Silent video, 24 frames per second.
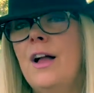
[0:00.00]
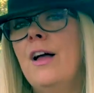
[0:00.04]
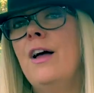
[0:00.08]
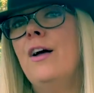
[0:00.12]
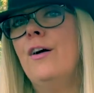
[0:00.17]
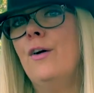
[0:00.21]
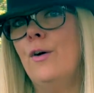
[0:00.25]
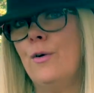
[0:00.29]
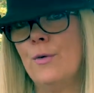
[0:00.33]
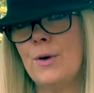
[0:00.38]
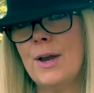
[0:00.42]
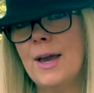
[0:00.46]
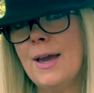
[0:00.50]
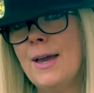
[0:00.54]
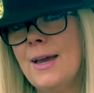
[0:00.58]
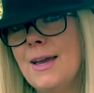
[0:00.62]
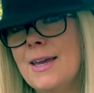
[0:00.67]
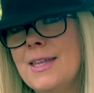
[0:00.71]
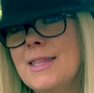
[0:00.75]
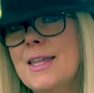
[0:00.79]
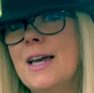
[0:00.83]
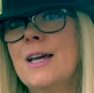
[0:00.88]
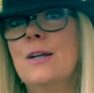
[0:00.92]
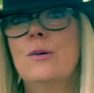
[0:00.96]

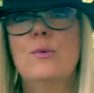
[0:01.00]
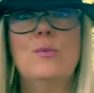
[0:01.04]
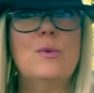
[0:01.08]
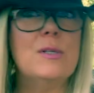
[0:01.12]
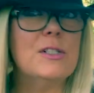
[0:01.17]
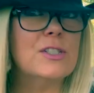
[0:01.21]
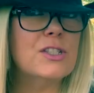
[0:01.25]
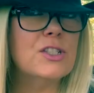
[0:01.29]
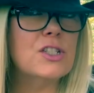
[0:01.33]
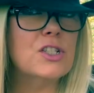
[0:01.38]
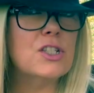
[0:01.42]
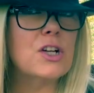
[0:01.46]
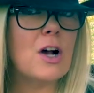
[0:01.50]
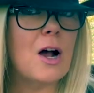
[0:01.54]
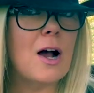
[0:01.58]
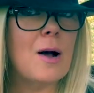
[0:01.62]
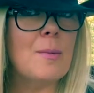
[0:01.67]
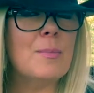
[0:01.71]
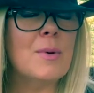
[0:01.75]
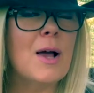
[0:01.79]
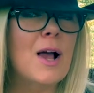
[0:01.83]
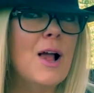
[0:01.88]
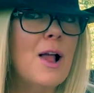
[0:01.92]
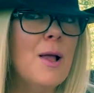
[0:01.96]
Okay, then we'll
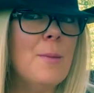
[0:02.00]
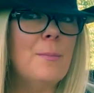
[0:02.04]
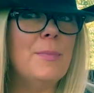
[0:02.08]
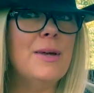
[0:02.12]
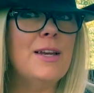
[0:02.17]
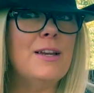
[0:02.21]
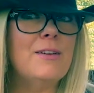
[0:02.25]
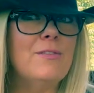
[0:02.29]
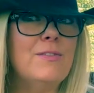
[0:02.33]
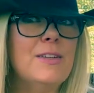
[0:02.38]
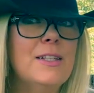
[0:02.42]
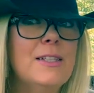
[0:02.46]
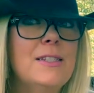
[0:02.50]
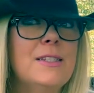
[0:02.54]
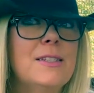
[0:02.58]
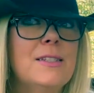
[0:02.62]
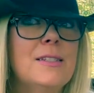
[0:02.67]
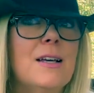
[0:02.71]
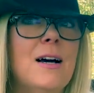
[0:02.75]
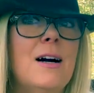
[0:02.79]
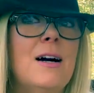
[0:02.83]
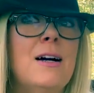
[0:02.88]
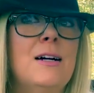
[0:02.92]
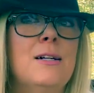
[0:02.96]
stop. But if it's
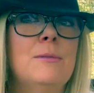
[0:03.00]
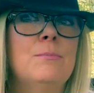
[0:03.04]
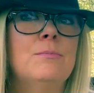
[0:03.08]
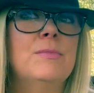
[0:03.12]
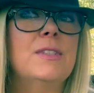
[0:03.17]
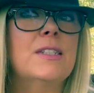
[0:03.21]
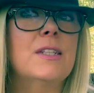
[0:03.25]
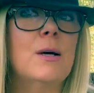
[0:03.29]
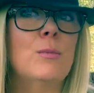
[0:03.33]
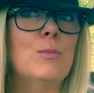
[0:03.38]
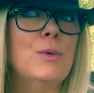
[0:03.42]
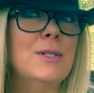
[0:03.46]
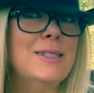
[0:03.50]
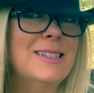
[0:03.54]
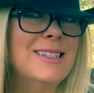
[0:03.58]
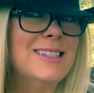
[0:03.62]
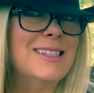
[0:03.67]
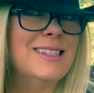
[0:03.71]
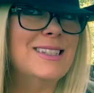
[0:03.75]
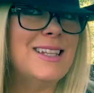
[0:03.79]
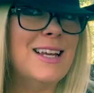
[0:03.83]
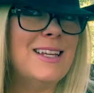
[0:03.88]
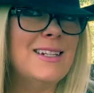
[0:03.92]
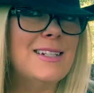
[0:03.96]
someone
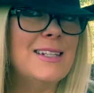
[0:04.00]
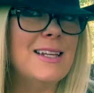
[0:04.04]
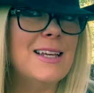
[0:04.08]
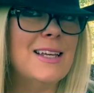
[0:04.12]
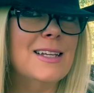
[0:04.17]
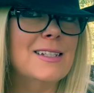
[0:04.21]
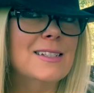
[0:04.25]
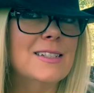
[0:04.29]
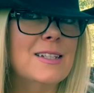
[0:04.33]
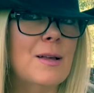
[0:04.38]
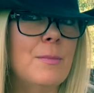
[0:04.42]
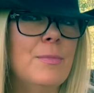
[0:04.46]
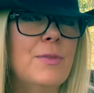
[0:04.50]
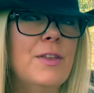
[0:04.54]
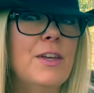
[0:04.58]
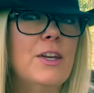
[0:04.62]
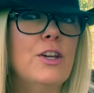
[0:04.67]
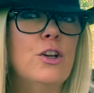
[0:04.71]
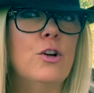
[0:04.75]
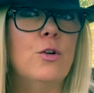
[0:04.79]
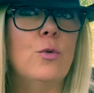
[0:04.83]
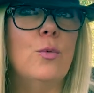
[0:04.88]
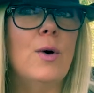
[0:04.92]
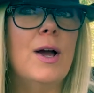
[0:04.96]
sending something
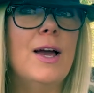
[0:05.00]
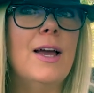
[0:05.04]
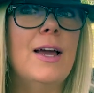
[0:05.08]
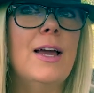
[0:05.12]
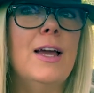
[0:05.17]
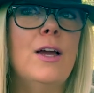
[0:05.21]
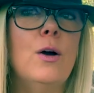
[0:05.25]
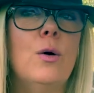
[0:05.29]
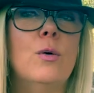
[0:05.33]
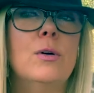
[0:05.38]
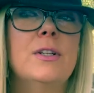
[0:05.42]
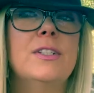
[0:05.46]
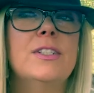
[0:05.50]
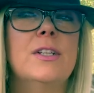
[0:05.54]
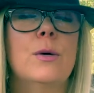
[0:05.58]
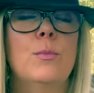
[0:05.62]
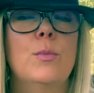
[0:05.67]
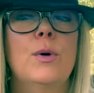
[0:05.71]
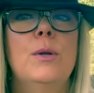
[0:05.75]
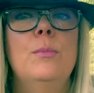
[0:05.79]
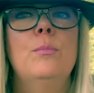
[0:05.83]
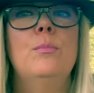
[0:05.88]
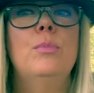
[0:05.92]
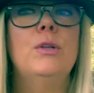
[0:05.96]
your way, or
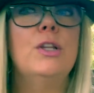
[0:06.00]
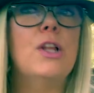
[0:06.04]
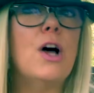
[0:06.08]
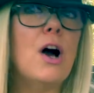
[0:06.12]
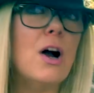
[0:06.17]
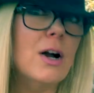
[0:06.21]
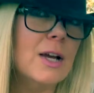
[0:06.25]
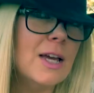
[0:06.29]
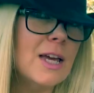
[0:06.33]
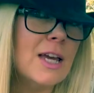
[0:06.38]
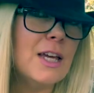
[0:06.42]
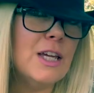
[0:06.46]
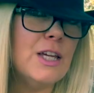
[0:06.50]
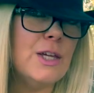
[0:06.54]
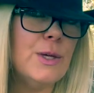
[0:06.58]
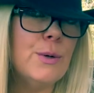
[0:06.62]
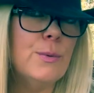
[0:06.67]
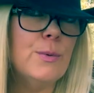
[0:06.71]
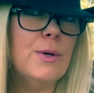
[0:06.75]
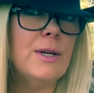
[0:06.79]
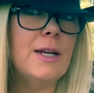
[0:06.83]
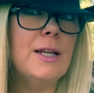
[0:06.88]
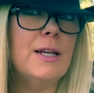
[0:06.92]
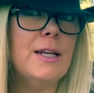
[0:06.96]
someone blocking
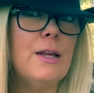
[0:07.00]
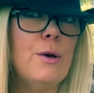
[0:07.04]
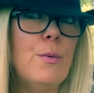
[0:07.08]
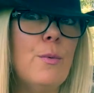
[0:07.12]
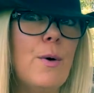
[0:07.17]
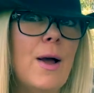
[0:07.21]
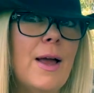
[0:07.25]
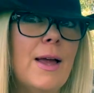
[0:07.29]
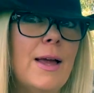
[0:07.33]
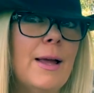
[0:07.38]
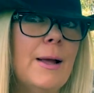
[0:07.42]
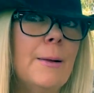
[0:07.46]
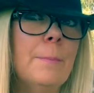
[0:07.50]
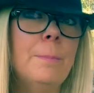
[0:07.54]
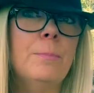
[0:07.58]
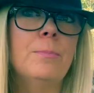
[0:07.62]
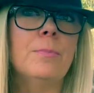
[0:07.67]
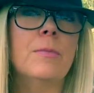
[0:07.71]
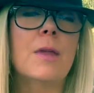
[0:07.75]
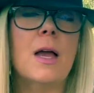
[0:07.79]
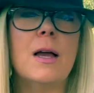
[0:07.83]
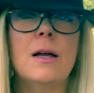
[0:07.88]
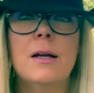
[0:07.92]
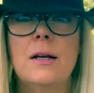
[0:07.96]
you in any way,
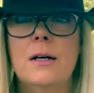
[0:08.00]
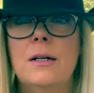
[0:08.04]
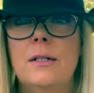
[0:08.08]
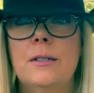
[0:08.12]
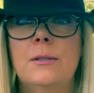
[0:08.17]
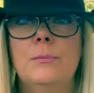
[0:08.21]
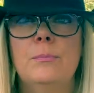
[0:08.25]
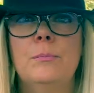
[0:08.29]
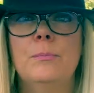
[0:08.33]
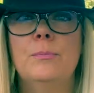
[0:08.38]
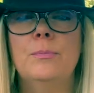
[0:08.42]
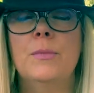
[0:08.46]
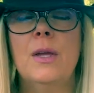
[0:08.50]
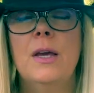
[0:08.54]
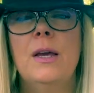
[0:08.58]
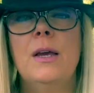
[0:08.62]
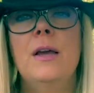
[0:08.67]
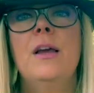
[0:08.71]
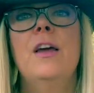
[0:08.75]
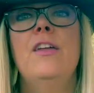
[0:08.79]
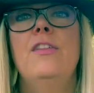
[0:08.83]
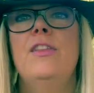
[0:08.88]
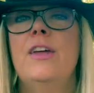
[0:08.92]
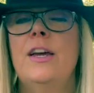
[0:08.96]

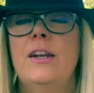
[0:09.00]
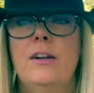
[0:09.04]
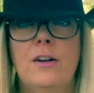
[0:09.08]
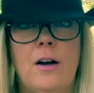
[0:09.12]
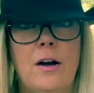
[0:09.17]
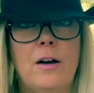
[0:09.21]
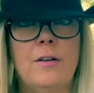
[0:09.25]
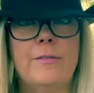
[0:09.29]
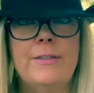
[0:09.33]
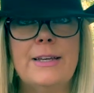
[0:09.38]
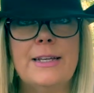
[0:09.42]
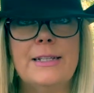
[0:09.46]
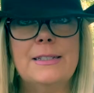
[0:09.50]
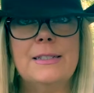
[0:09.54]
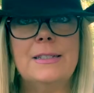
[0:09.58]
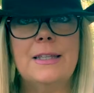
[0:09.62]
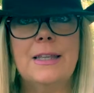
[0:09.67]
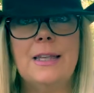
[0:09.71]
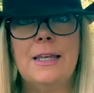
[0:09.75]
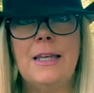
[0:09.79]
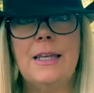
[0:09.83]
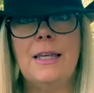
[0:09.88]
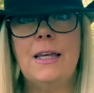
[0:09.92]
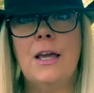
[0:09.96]
then
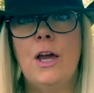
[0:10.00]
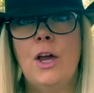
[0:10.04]
obviously